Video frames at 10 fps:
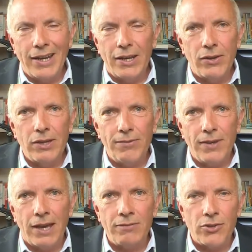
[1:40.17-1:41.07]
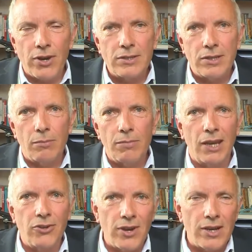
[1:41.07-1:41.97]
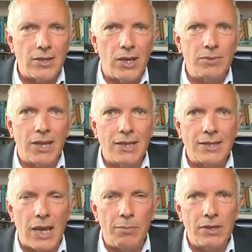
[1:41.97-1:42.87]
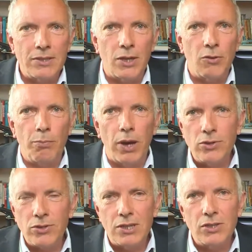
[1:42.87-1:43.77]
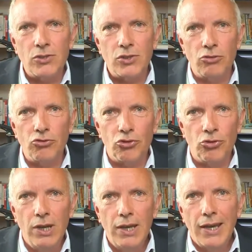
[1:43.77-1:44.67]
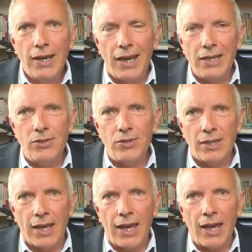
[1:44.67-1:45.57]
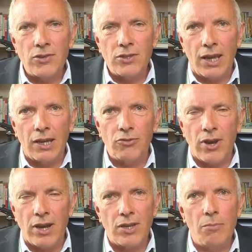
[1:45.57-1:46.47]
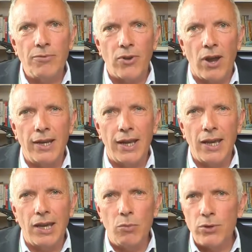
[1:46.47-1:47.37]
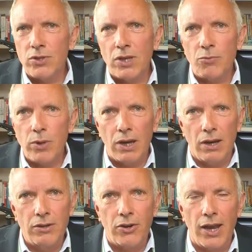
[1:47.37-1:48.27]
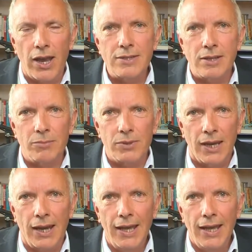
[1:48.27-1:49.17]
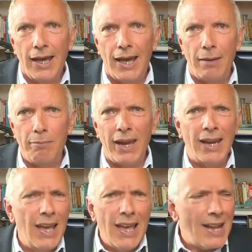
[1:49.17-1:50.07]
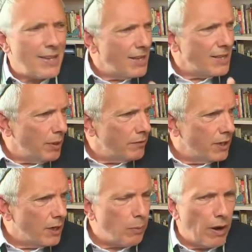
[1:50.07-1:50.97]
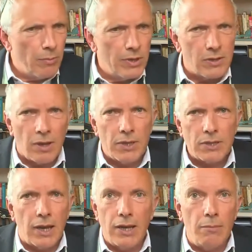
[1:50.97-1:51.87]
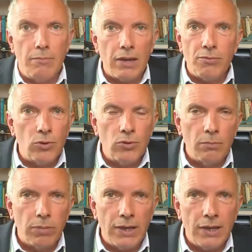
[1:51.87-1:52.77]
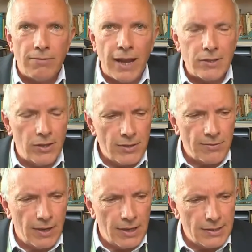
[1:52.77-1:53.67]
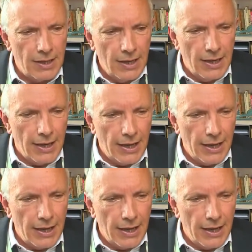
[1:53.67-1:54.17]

you know, if you haven't dressed up yet, dress up, take a snap of yourself, post it to social using that hashtag Dress Up Friday. And we'll see if we can't create something big. It's a bit of an experiment to some extent. It may fall completely flat on its face.